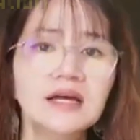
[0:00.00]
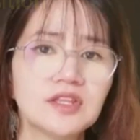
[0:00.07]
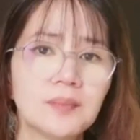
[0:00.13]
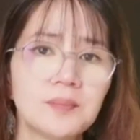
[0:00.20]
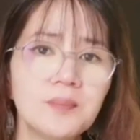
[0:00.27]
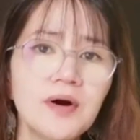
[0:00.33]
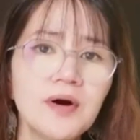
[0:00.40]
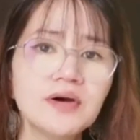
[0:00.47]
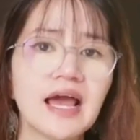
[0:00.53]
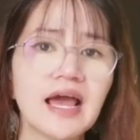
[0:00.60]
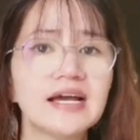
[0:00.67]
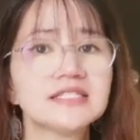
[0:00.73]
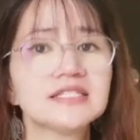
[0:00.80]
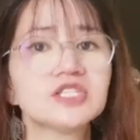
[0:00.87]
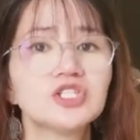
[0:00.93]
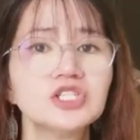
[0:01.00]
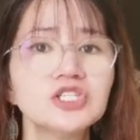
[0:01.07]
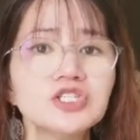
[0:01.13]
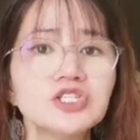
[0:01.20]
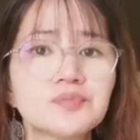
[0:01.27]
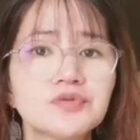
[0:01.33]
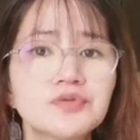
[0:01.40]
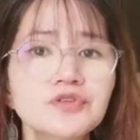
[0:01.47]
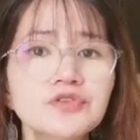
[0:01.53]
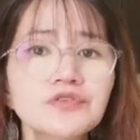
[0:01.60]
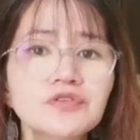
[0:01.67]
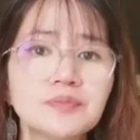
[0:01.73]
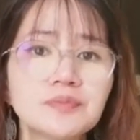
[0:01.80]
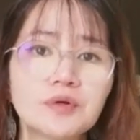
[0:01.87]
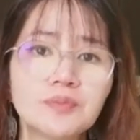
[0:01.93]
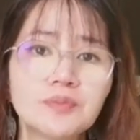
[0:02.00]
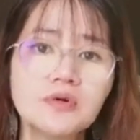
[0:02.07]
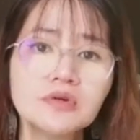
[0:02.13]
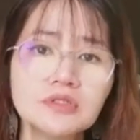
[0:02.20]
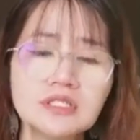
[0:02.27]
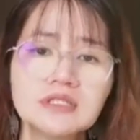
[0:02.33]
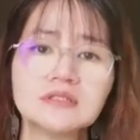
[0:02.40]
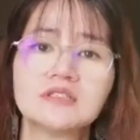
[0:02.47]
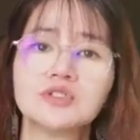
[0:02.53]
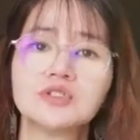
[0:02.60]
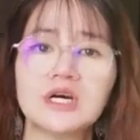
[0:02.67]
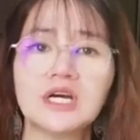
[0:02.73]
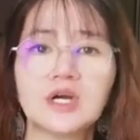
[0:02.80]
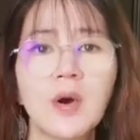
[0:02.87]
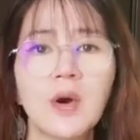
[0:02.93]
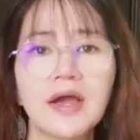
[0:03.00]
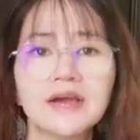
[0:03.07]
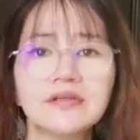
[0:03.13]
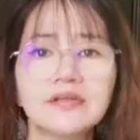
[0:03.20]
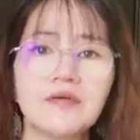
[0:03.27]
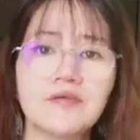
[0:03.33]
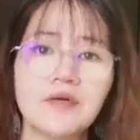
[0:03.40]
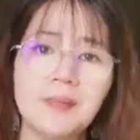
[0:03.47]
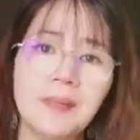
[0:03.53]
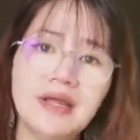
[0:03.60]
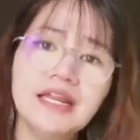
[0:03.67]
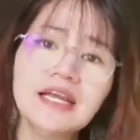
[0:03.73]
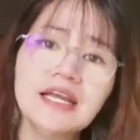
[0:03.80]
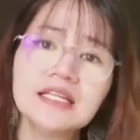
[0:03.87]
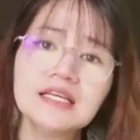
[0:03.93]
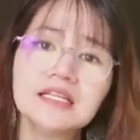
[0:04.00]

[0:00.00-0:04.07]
the board has just approved the proposal to acquire the remaining